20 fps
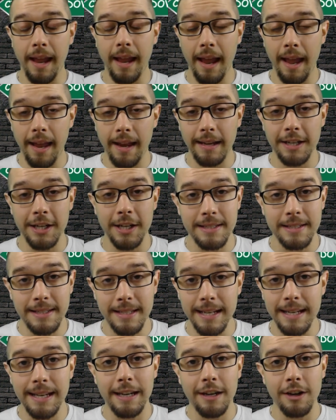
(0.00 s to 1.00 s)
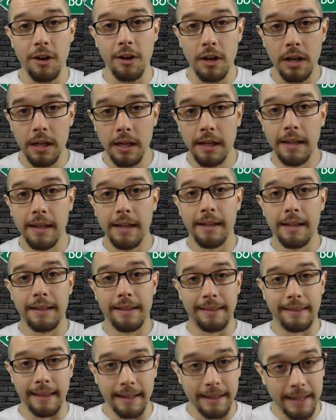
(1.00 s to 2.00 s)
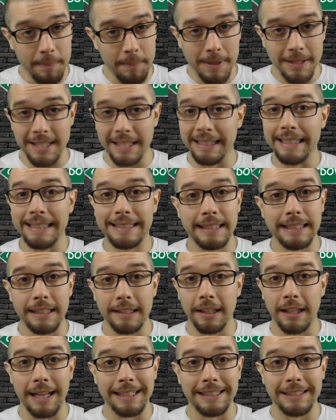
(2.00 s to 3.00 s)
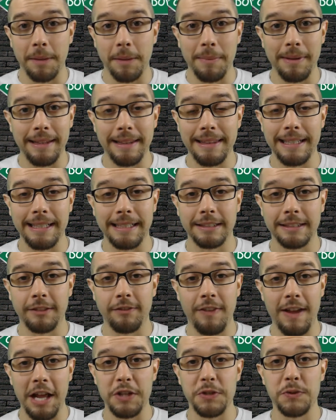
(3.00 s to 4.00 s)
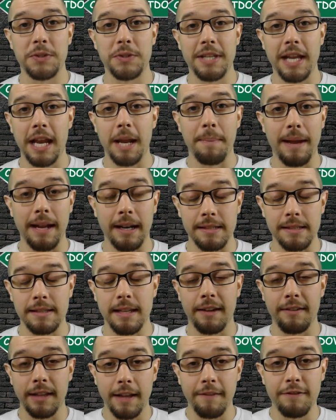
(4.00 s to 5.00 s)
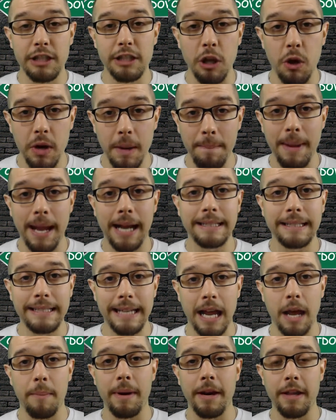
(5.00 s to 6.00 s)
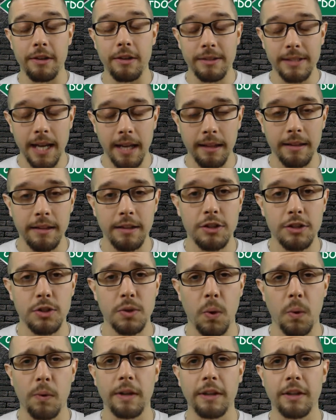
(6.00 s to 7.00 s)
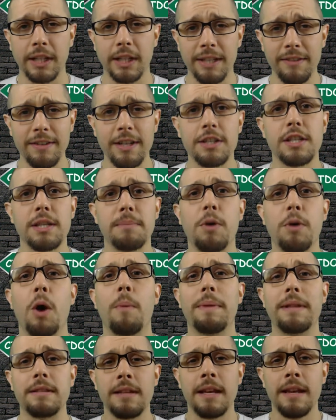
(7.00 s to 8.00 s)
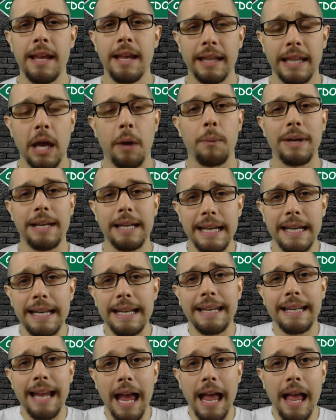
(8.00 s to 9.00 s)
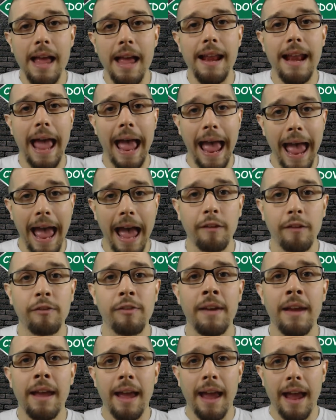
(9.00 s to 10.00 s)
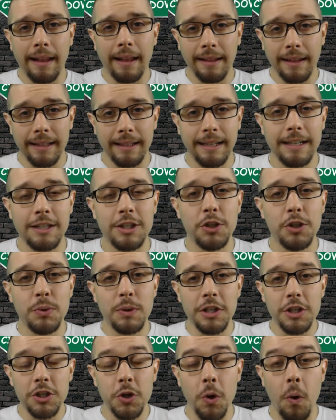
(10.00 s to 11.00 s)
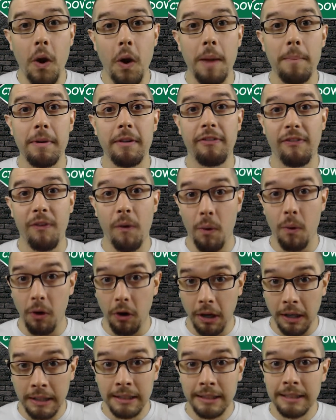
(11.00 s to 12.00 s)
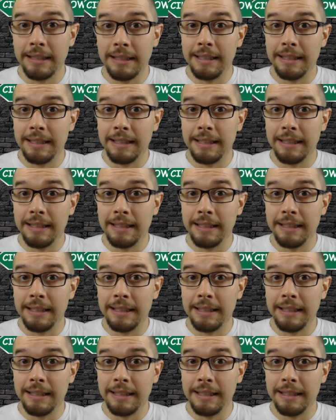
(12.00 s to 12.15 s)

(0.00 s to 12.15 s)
And you see here, they must have listened to like some of the things the fans are saying, man, because they've slowed it back down, man. They're telling the story. They're giving us the moments that we need to get and have and like get to enjoy before